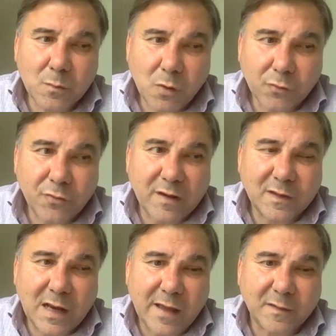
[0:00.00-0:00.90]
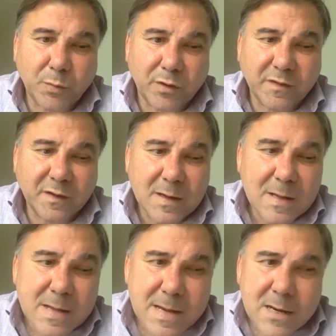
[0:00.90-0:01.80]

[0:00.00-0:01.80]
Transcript: more trust in experts,